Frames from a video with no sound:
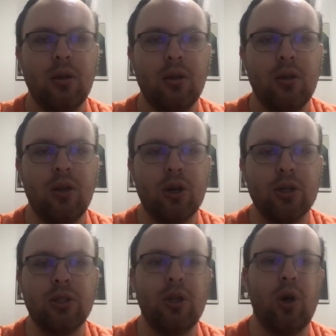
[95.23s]

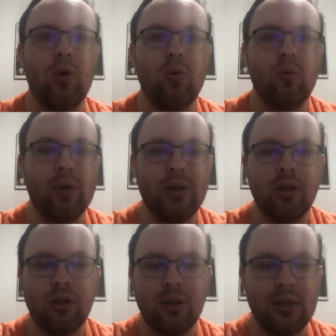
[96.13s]
there's no
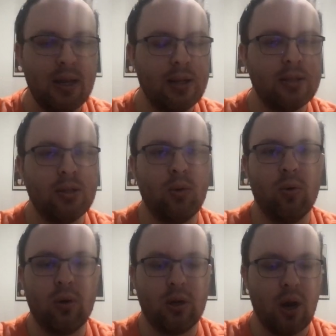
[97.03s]
real list
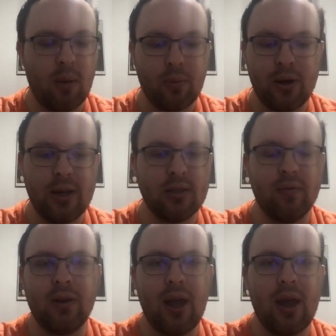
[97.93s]
or comprehensive
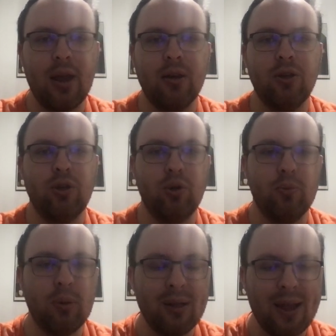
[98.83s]
guide to
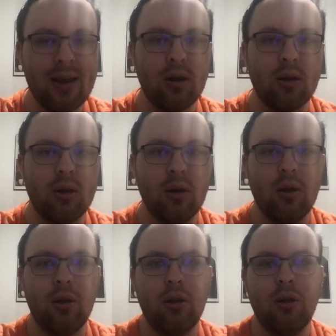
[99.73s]
player
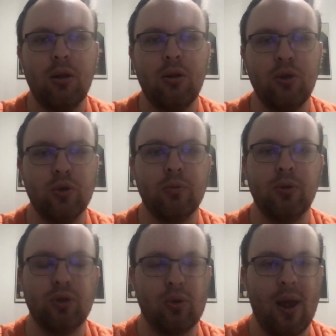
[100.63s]
usable
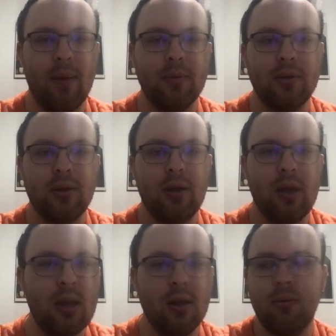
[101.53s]
traps
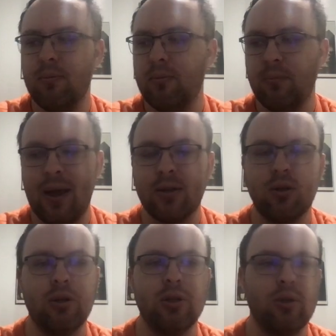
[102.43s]
in Master
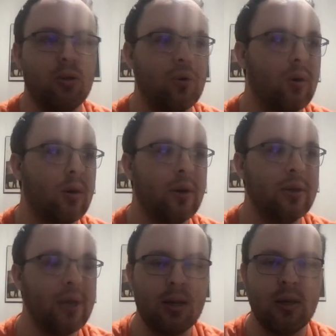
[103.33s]
Edition or in
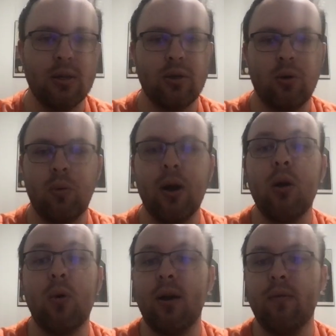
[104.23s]
Second Edition or
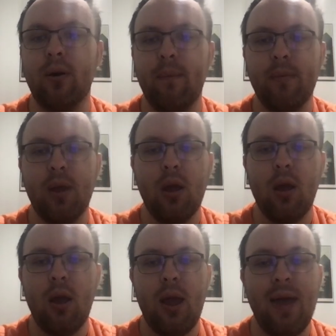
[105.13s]
wherever.
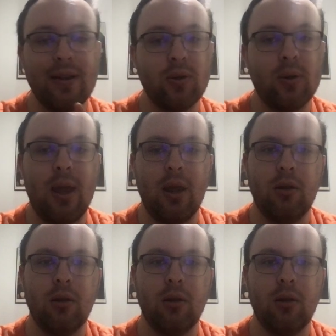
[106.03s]
And that's okay.